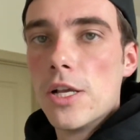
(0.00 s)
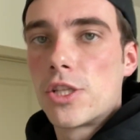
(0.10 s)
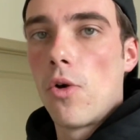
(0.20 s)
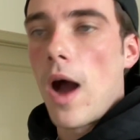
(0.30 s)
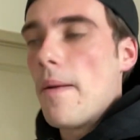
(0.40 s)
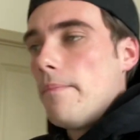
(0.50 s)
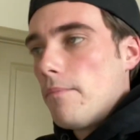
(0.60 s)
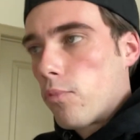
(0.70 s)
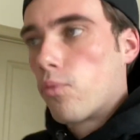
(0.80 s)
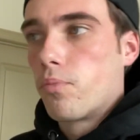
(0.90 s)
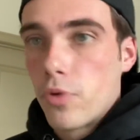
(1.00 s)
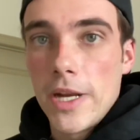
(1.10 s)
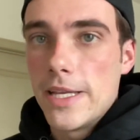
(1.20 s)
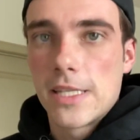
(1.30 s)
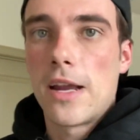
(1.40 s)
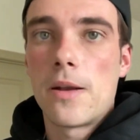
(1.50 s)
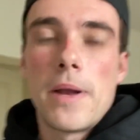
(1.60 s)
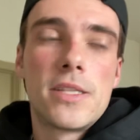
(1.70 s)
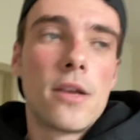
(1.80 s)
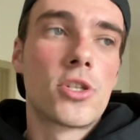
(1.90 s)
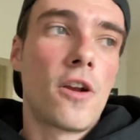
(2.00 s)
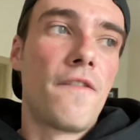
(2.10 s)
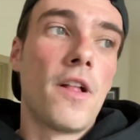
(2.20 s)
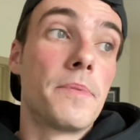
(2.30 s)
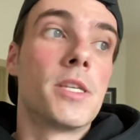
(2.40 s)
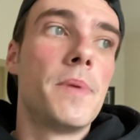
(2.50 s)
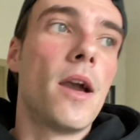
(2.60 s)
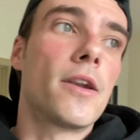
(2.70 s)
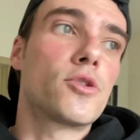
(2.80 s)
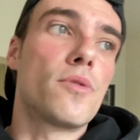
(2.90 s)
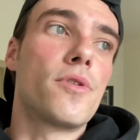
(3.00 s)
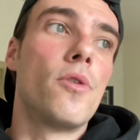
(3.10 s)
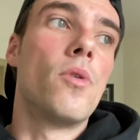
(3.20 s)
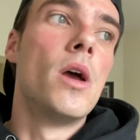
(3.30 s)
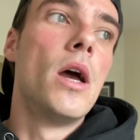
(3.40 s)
So I'm pretty excited about Delshon Phillips, to be honest with you.